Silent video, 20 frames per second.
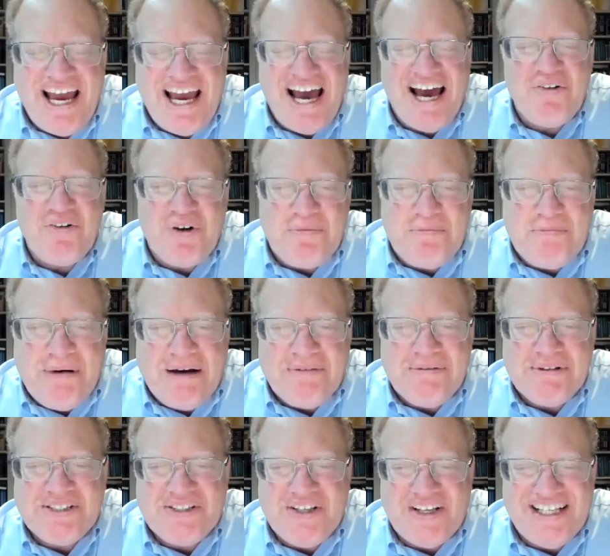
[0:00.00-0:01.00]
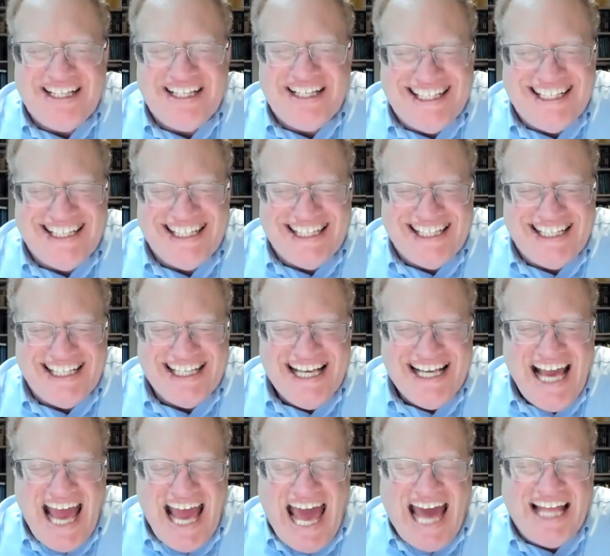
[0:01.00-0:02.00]
Uh, we'll brought the book with him.
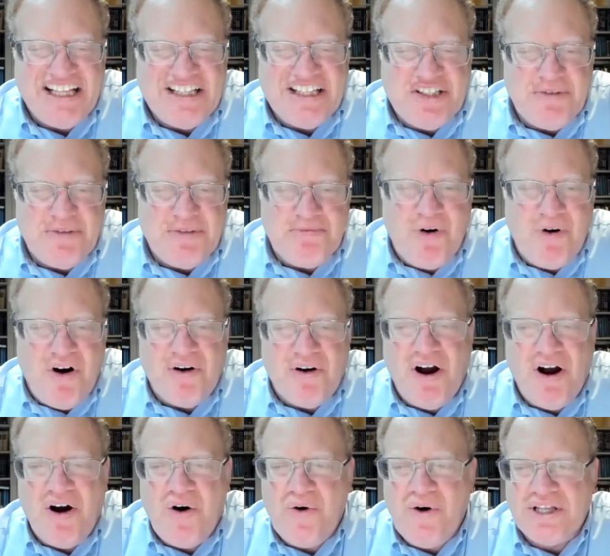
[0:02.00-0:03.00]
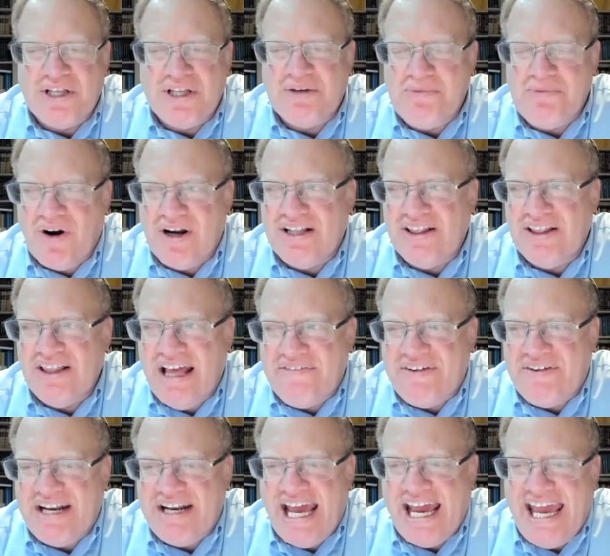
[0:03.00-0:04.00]
And tomorrow, tomorrow at
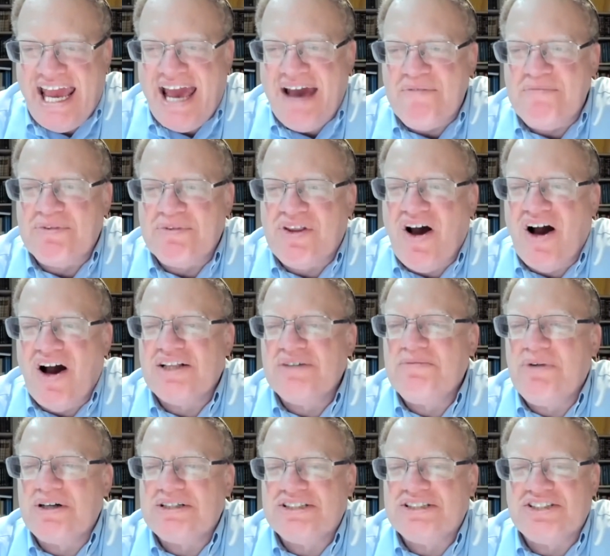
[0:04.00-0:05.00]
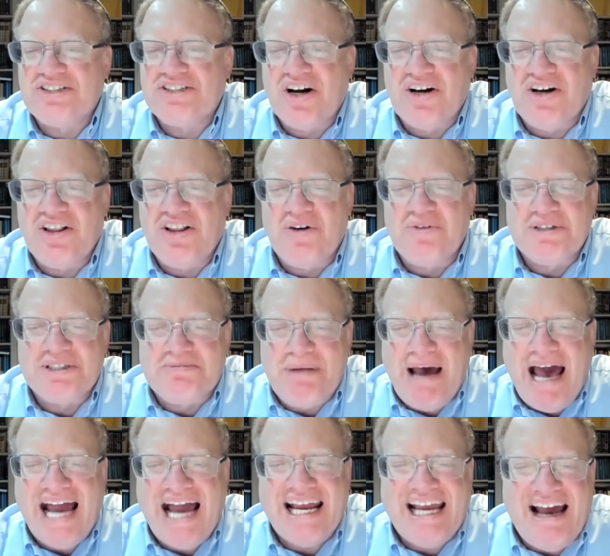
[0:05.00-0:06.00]
11 a.m., Dr. Moshe Sokolow is
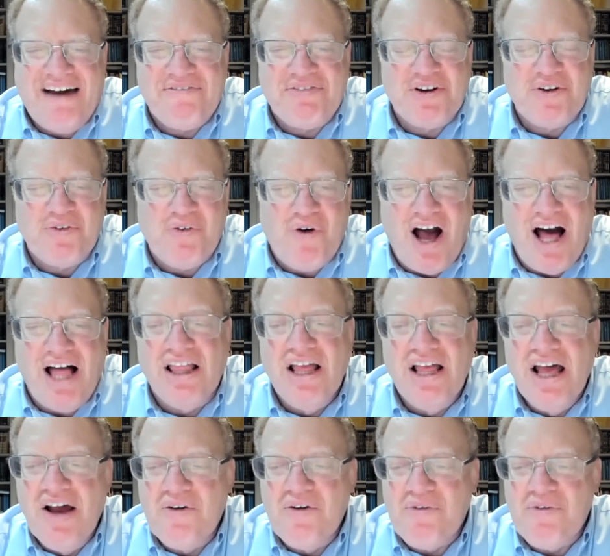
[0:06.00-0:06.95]
back after a while.